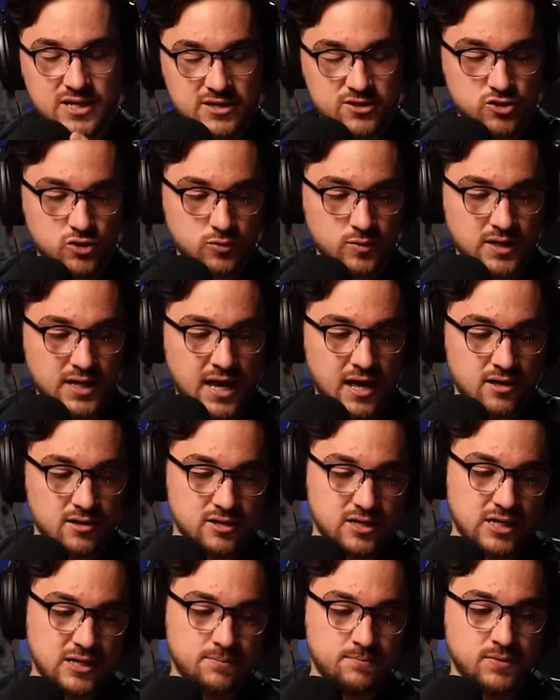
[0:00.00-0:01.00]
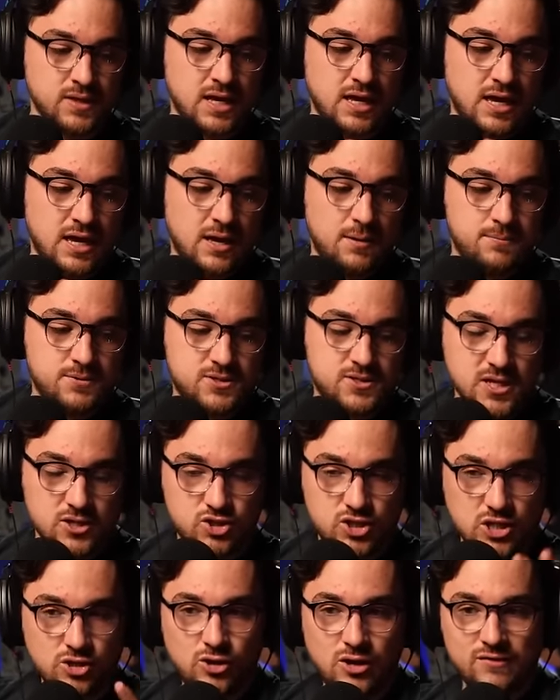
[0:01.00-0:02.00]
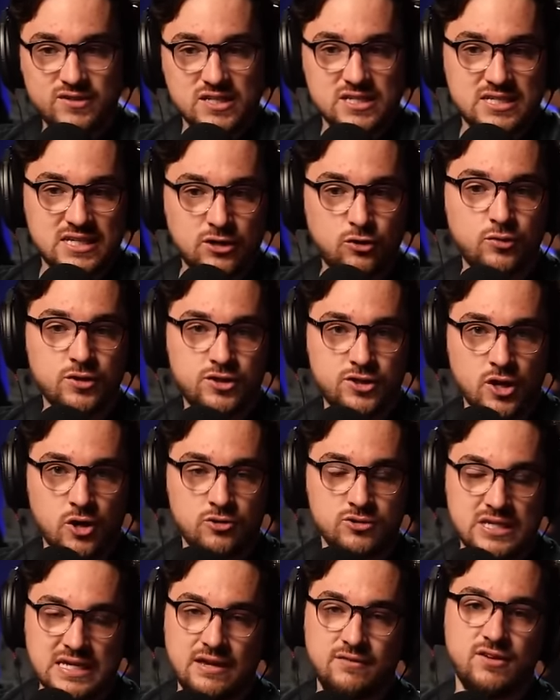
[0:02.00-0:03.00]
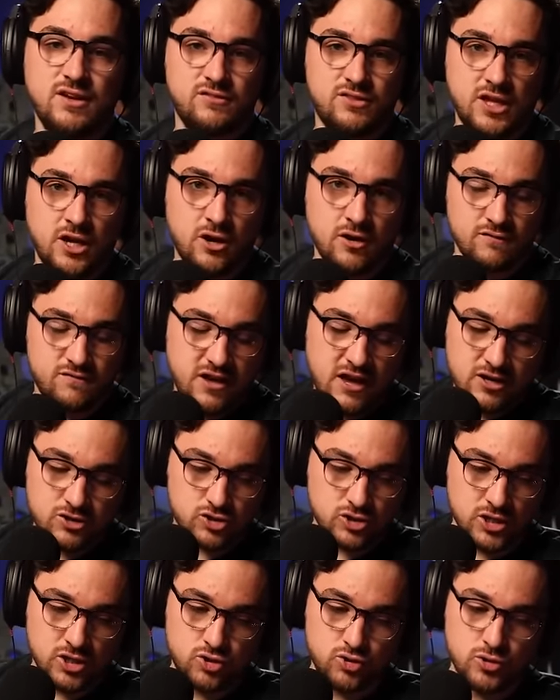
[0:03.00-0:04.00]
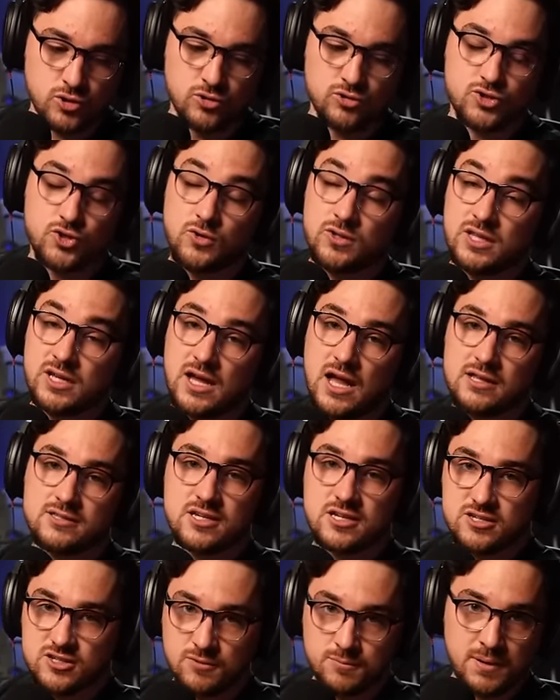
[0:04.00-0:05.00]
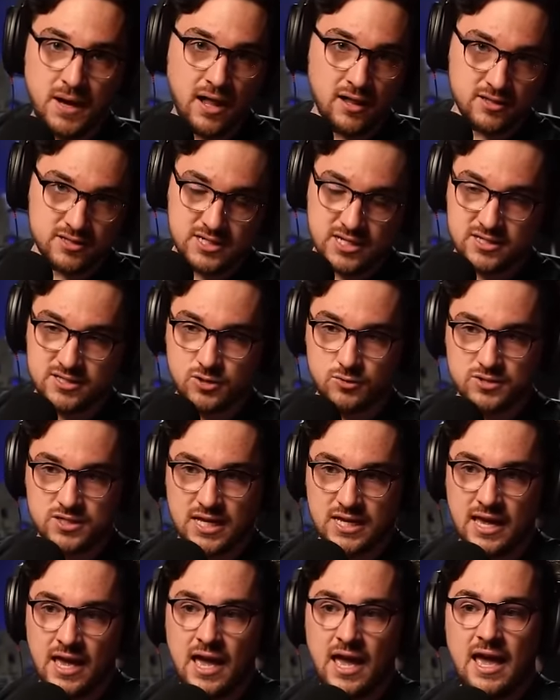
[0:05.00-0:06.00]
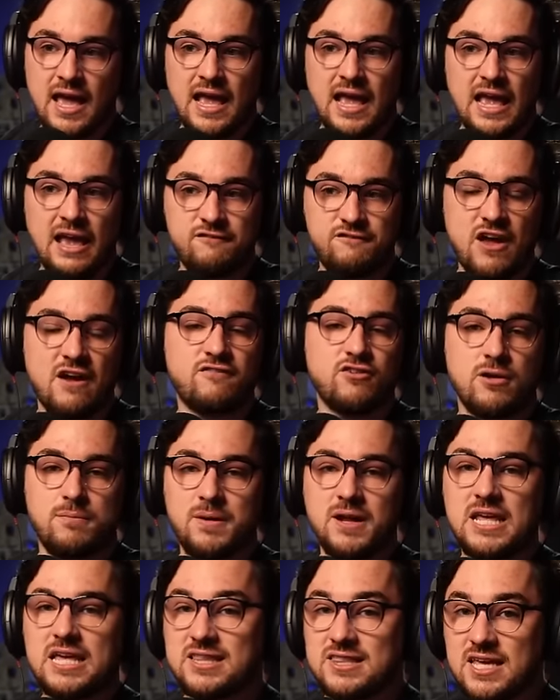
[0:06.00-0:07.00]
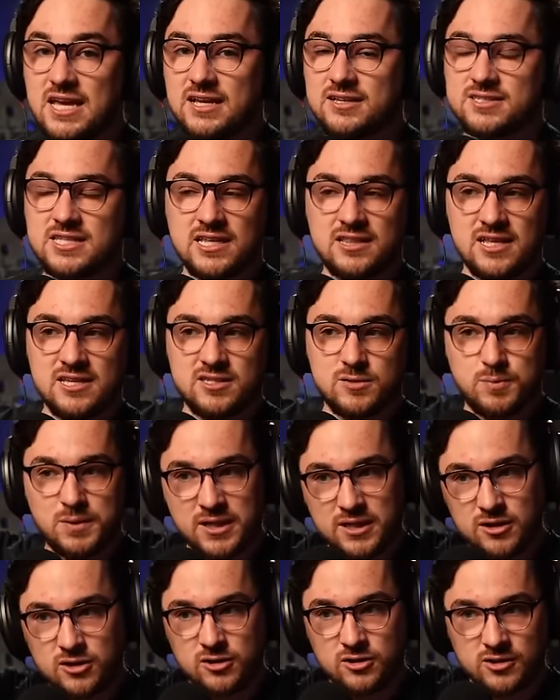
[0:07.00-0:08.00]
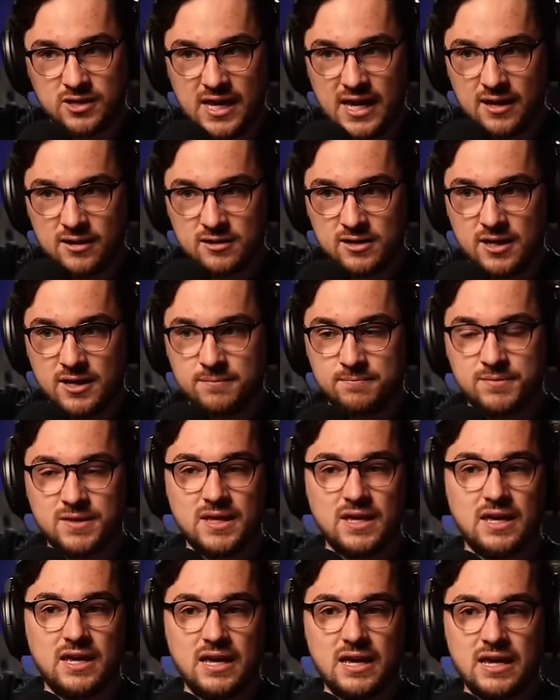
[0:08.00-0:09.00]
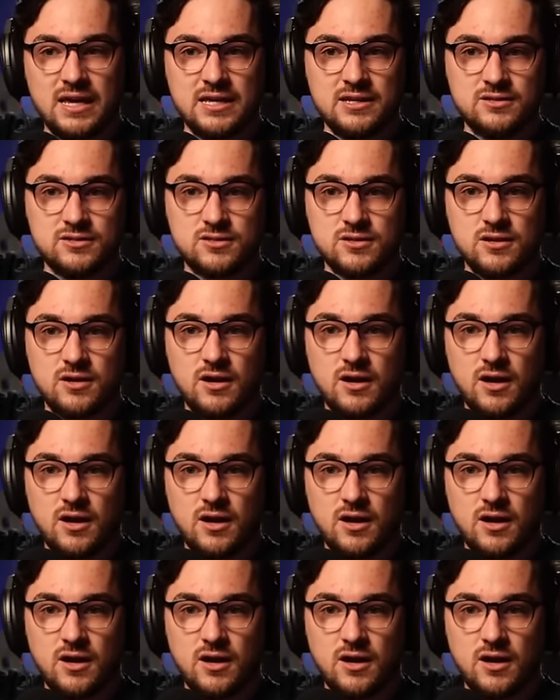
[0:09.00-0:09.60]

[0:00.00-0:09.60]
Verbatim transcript: as the reality, such that you have to deal with those even if they aren't factually true. So in the context of politics, it was like, if everybody thinks that this political candidate is